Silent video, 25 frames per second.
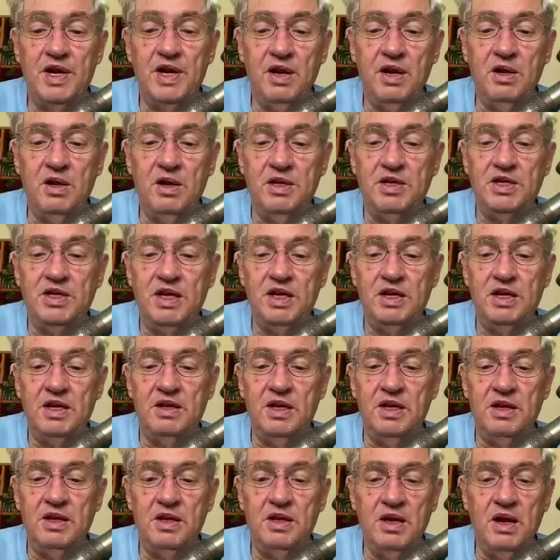Then I'm going to
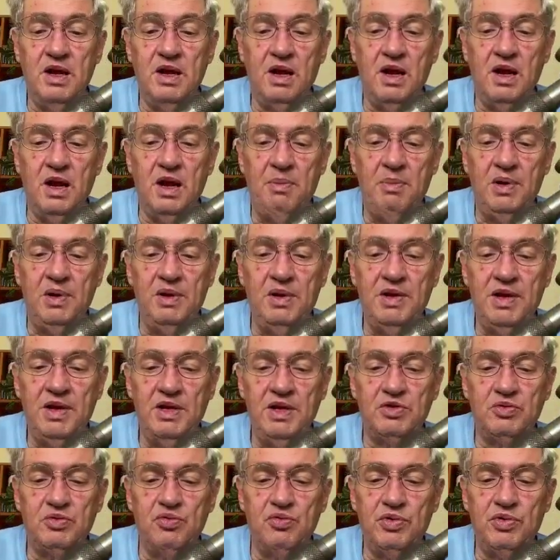take a couple of
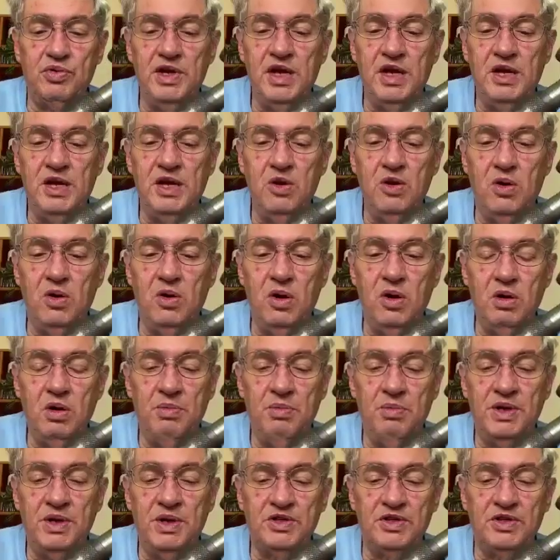these really
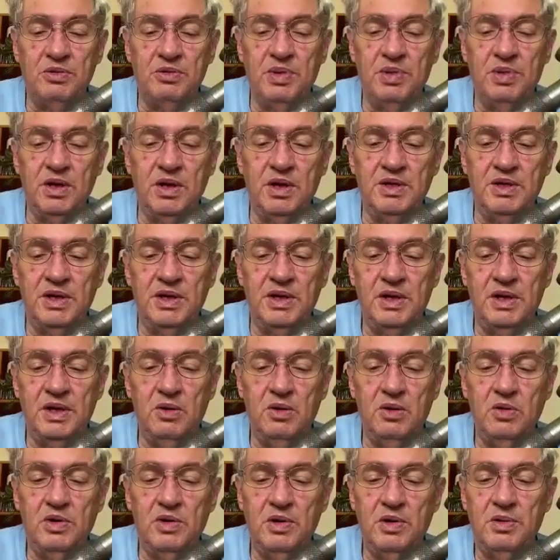long bits of
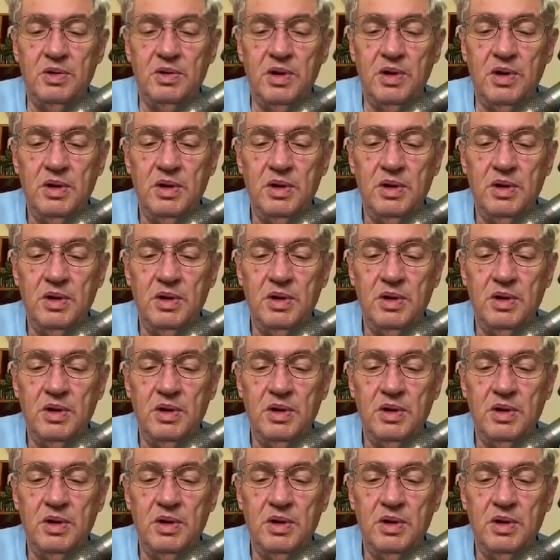bucktail out